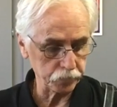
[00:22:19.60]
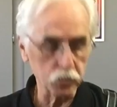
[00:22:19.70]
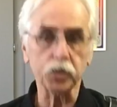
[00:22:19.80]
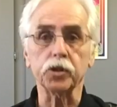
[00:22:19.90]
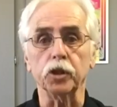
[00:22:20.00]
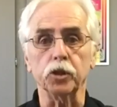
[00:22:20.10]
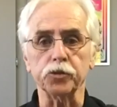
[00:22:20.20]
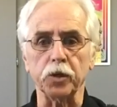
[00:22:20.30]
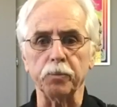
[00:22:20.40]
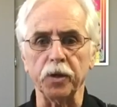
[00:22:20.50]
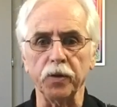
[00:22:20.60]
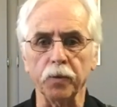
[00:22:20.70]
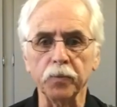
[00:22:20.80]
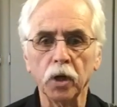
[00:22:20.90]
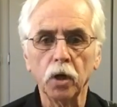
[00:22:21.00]
Just a little something
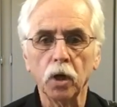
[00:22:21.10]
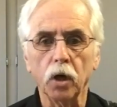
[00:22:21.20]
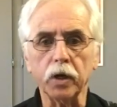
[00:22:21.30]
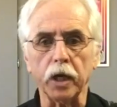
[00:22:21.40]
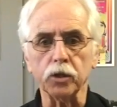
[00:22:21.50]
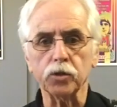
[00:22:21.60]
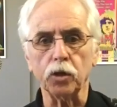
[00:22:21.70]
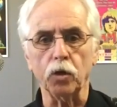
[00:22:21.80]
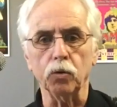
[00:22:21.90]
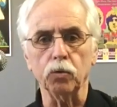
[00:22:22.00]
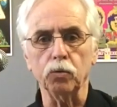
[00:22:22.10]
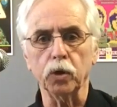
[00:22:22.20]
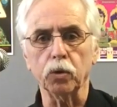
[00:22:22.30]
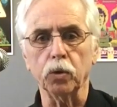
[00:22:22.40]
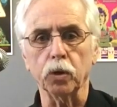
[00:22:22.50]
there. Okay, so
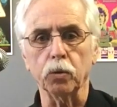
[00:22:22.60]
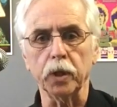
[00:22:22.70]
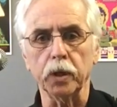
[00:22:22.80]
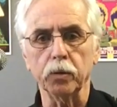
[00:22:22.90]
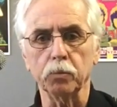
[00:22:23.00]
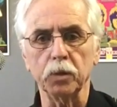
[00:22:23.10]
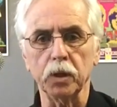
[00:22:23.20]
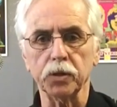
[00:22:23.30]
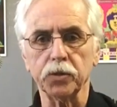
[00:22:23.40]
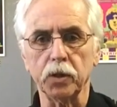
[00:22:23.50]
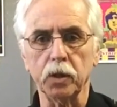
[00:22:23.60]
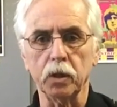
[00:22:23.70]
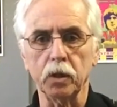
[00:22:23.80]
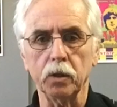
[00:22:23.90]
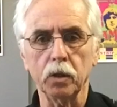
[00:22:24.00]
where were we, Melissa?
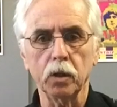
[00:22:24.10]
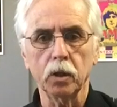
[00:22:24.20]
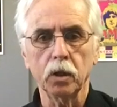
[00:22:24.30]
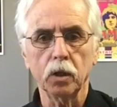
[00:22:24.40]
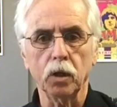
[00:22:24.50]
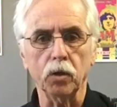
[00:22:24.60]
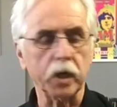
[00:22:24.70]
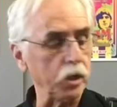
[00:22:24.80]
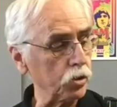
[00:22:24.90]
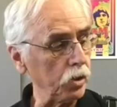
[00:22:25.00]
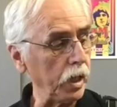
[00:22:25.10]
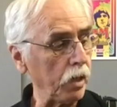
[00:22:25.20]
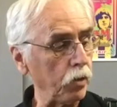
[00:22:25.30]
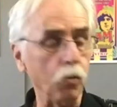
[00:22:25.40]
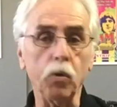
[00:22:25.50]
Okay, so now
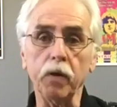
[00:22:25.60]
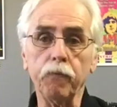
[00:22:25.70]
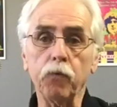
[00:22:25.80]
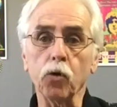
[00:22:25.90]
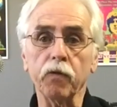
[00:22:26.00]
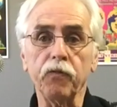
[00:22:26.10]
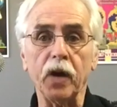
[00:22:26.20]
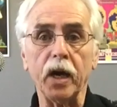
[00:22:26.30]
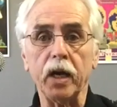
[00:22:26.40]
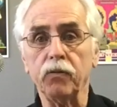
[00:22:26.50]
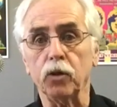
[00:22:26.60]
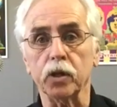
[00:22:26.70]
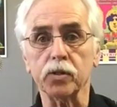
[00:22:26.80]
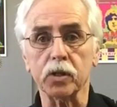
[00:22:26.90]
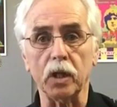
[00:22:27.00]
the 1, 4, 5 on a
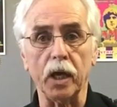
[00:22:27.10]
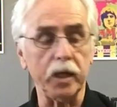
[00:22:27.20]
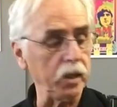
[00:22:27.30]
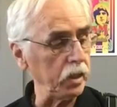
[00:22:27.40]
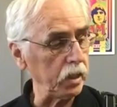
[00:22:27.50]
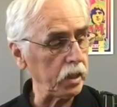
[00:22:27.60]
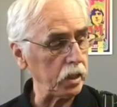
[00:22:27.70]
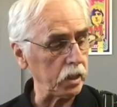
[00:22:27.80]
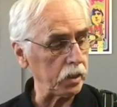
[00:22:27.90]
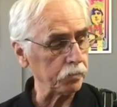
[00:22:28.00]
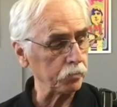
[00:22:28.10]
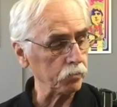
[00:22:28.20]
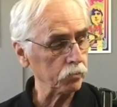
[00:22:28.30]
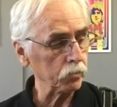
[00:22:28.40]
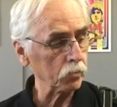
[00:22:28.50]
slide in E
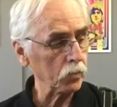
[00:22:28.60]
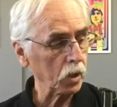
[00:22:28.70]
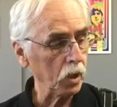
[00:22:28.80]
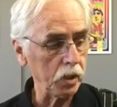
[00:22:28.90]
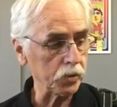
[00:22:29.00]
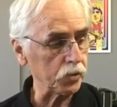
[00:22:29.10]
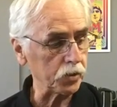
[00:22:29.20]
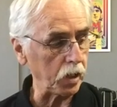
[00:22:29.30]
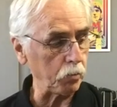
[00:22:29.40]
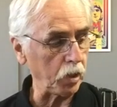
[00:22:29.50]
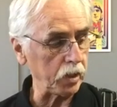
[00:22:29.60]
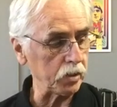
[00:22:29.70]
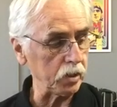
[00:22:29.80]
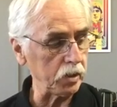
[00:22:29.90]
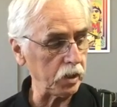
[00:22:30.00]
is the same way as
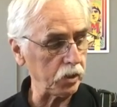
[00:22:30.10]
a D.